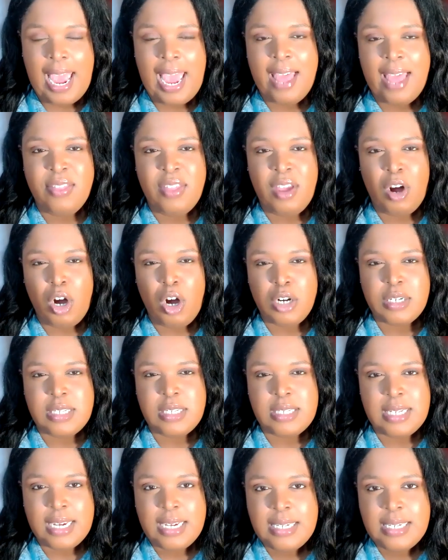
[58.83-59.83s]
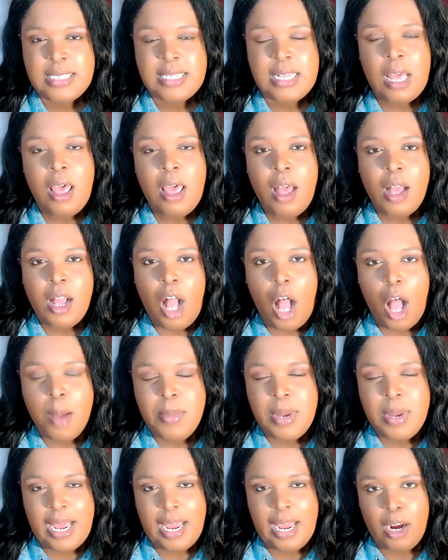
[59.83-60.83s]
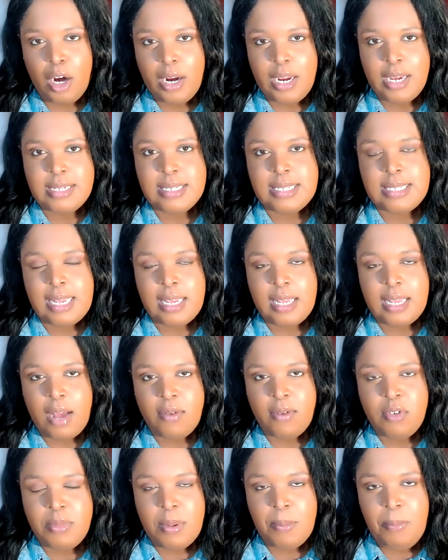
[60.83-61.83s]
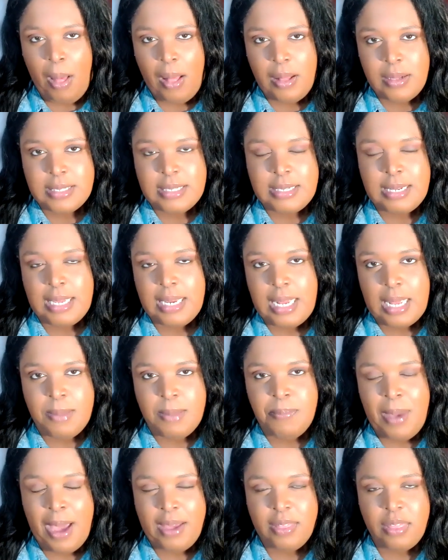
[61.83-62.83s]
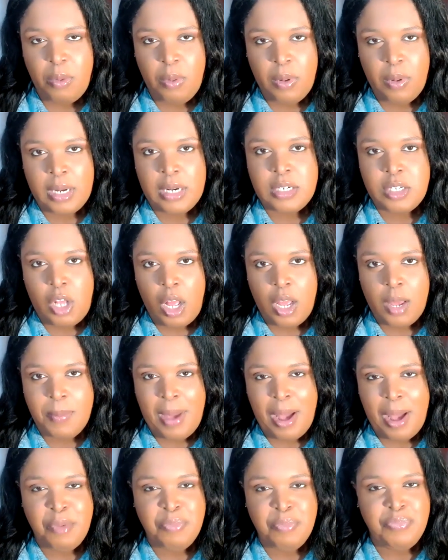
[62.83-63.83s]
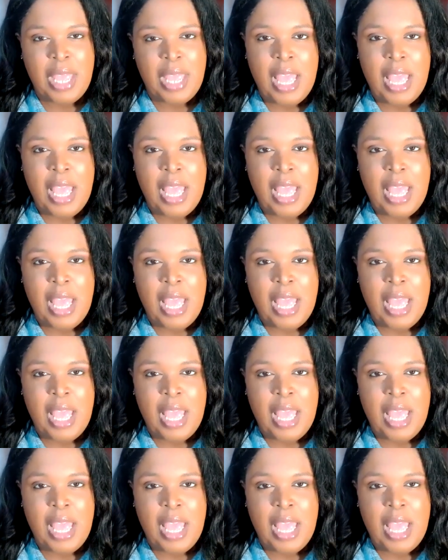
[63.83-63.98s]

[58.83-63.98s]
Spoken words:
And there are 6 common areas that government policy can impact that we're going to talk about.